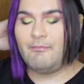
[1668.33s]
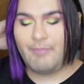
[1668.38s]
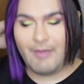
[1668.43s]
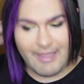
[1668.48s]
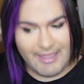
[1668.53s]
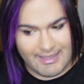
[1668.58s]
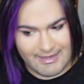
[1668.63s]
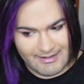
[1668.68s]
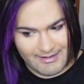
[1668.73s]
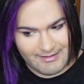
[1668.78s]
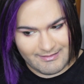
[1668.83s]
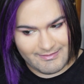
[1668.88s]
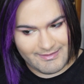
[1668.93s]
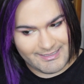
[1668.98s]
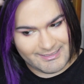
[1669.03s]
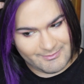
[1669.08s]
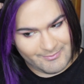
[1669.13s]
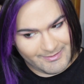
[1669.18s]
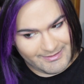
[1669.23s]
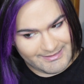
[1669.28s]
But
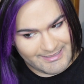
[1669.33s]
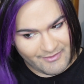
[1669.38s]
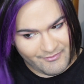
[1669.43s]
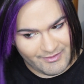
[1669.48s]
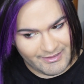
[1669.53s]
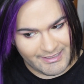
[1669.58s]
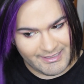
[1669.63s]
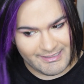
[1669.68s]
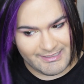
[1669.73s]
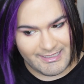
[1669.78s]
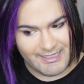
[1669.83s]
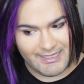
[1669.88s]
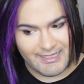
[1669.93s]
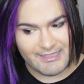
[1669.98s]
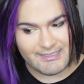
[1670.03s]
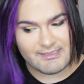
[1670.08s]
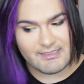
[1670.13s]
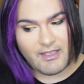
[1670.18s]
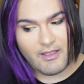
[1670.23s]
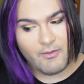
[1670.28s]
this one definitely
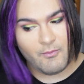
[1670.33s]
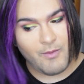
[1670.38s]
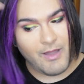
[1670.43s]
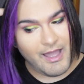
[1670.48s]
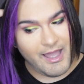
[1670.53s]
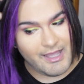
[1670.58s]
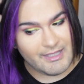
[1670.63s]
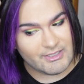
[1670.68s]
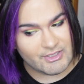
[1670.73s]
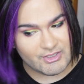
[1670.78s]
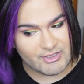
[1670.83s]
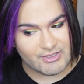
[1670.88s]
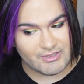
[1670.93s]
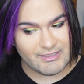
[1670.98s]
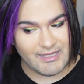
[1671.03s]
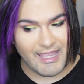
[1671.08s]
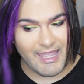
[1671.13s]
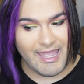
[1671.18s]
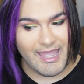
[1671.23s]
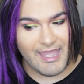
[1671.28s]
needs a
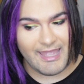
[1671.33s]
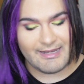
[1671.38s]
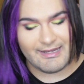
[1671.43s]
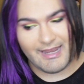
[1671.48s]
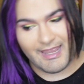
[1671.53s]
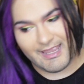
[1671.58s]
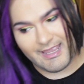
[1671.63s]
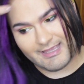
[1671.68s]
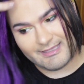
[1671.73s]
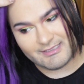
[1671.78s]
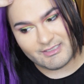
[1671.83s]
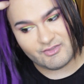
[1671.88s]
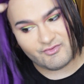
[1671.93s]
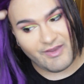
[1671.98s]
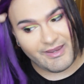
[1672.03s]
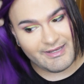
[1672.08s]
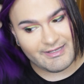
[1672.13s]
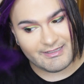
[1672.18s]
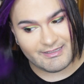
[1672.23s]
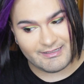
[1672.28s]
wash and a
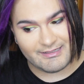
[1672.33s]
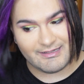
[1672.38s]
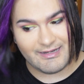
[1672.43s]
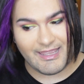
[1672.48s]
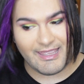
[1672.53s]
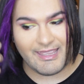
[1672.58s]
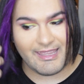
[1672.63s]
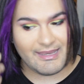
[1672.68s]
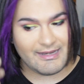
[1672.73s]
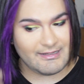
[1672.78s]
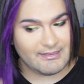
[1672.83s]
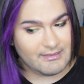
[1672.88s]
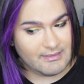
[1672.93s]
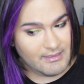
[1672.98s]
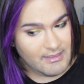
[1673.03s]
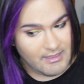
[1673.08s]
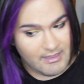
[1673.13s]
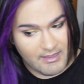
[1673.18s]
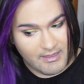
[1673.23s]
straighten and